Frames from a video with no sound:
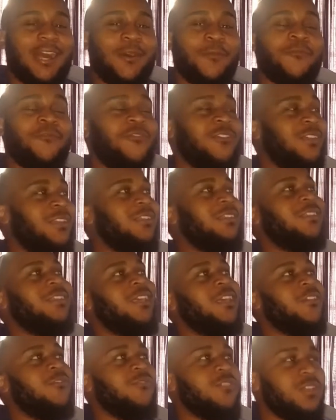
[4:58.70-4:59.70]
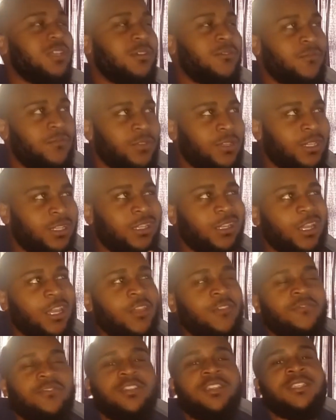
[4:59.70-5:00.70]
I'm feeling every I'm feeling
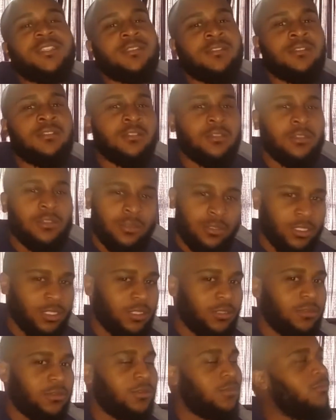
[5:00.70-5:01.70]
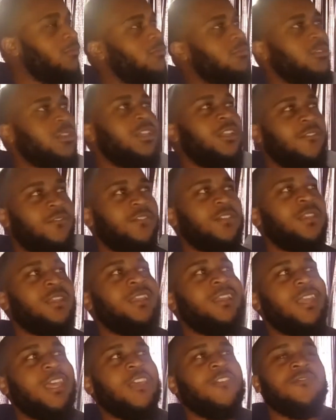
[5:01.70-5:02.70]
every song on him. I'm really
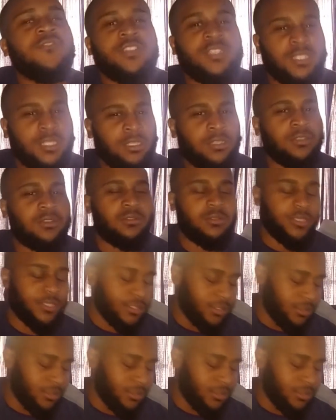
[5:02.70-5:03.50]
feeling every song on